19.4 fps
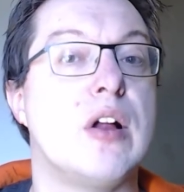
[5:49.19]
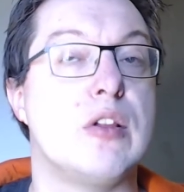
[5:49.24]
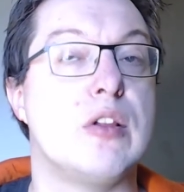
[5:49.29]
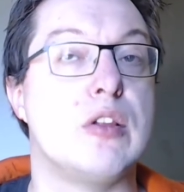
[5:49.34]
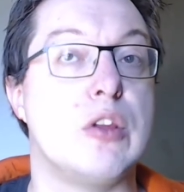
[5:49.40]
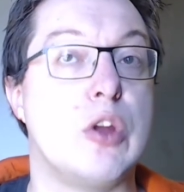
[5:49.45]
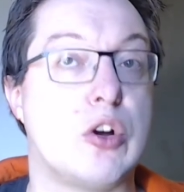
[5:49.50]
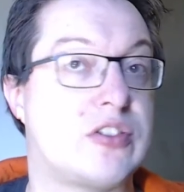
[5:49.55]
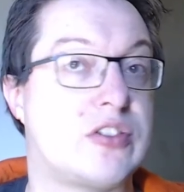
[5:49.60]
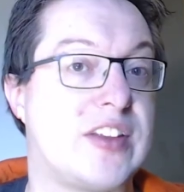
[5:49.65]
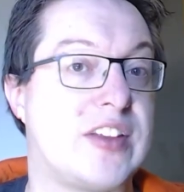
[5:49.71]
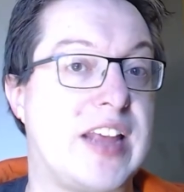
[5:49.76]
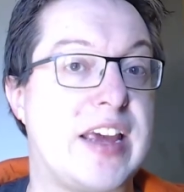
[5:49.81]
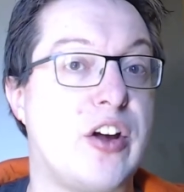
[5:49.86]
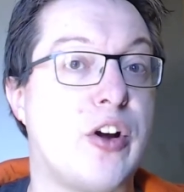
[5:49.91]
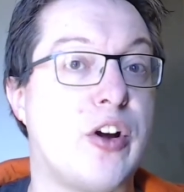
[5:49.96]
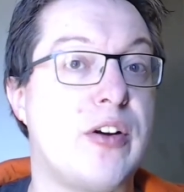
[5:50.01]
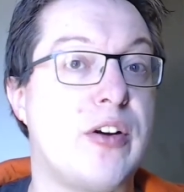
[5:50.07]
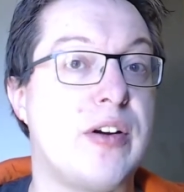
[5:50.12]
looks
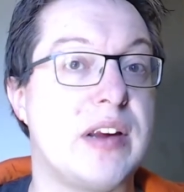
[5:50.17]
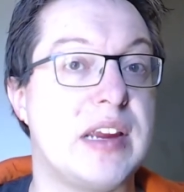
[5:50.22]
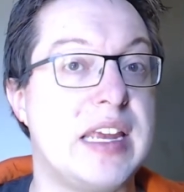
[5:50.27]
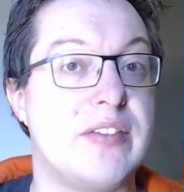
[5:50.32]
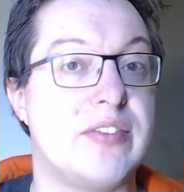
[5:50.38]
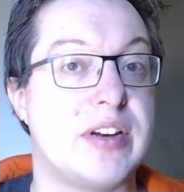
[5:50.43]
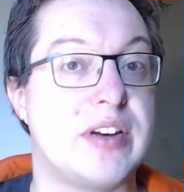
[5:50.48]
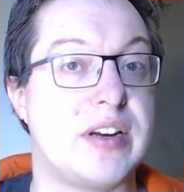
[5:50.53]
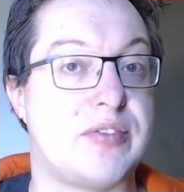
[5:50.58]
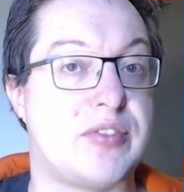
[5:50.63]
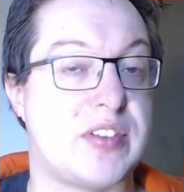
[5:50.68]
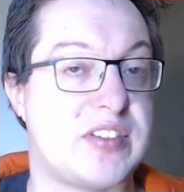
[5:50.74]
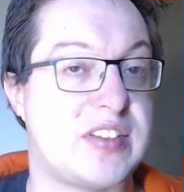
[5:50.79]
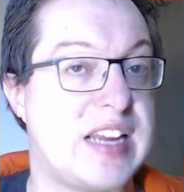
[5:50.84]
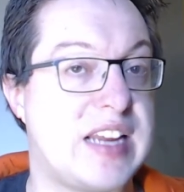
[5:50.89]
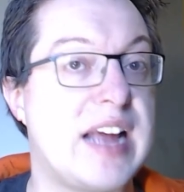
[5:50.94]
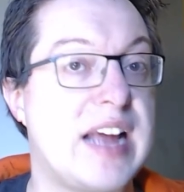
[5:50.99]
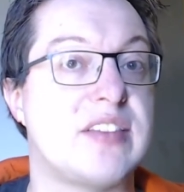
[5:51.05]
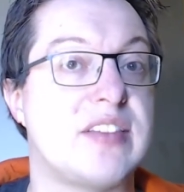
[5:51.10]
like her, even if the
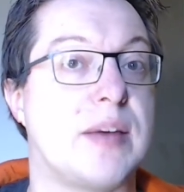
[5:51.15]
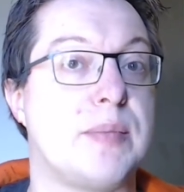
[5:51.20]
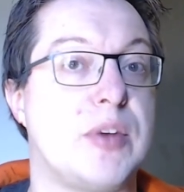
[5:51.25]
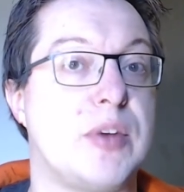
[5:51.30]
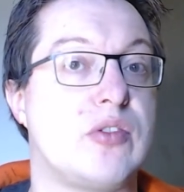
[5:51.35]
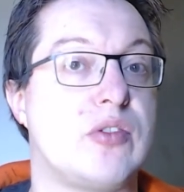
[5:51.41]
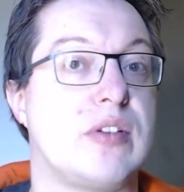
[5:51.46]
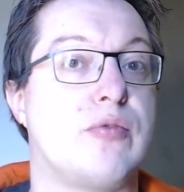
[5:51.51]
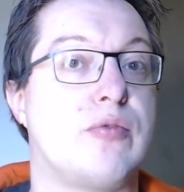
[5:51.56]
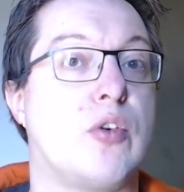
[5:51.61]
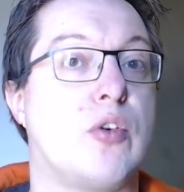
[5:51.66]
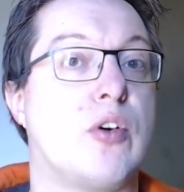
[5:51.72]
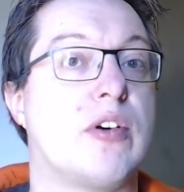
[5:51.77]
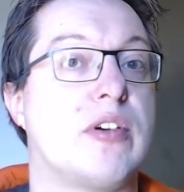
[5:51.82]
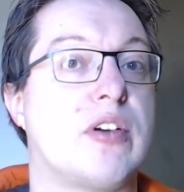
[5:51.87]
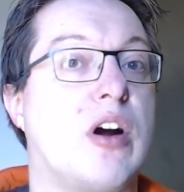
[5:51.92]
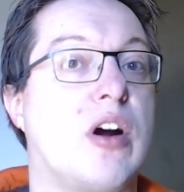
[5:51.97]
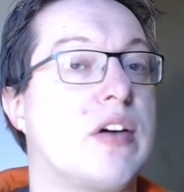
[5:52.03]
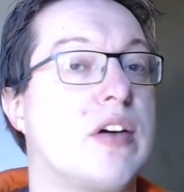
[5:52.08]
stats I'm using
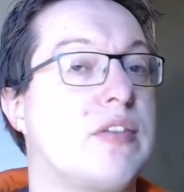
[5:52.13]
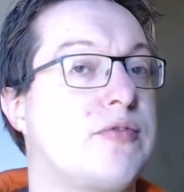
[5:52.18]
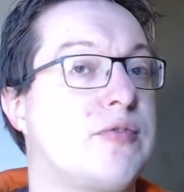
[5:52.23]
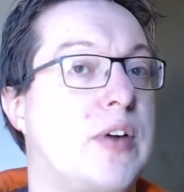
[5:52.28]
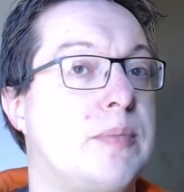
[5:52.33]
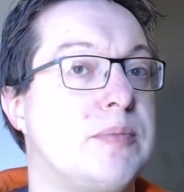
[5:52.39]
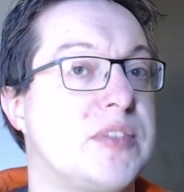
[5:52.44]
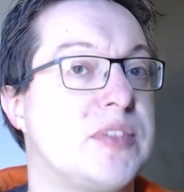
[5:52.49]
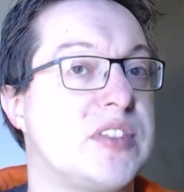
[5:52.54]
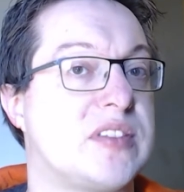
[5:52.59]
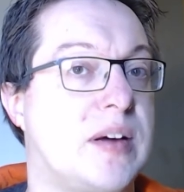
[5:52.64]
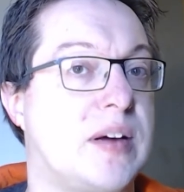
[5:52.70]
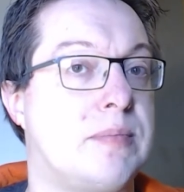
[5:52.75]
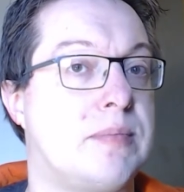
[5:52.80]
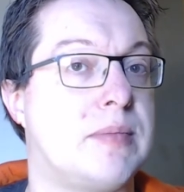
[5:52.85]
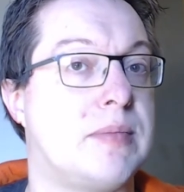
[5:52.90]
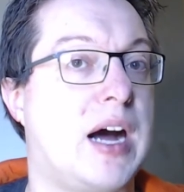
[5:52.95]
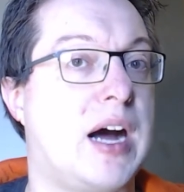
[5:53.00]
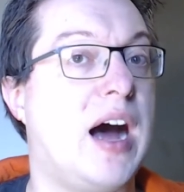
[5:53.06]
for it are from
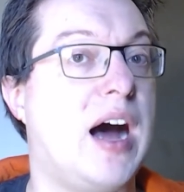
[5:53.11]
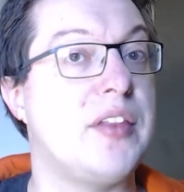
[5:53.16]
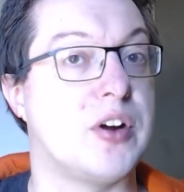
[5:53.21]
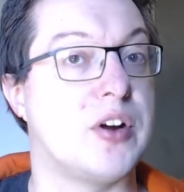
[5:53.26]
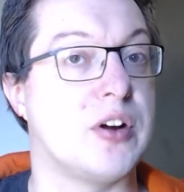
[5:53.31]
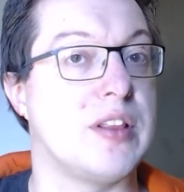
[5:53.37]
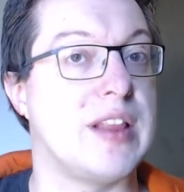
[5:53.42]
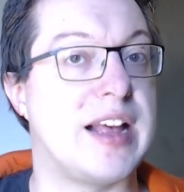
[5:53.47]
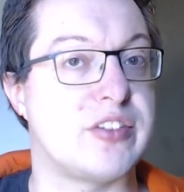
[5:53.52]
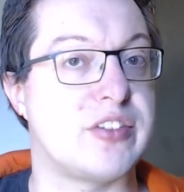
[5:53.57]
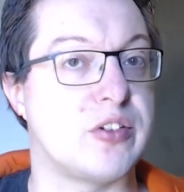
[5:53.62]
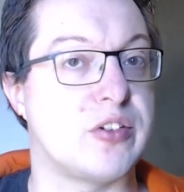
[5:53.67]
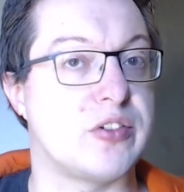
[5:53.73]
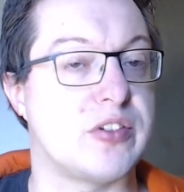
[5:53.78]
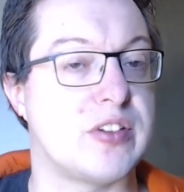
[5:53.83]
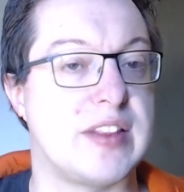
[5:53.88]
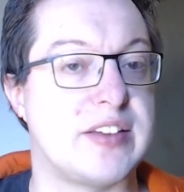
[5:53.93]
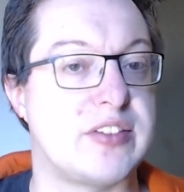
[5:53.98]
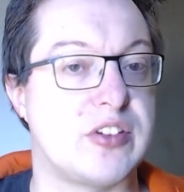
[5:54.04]
some other lesser
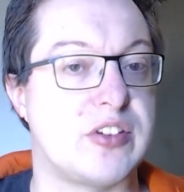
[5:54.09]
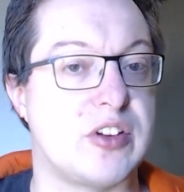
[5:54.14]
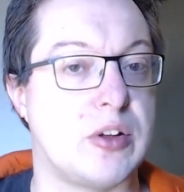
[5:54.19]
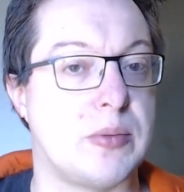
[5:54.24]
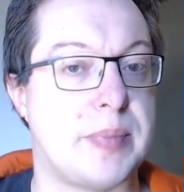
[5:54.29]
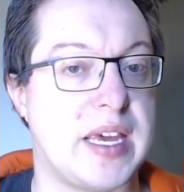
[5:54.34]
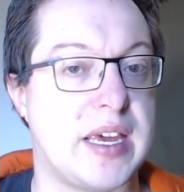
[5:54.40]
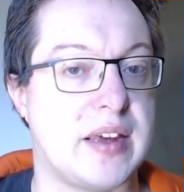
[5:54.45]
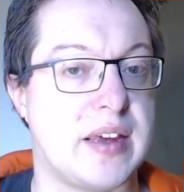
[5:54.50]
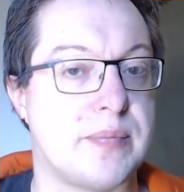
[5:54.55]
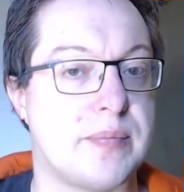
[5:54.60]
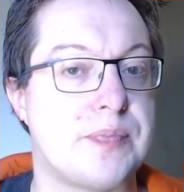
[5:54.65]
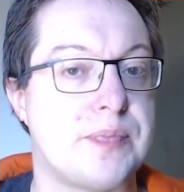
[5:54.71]
celestial being.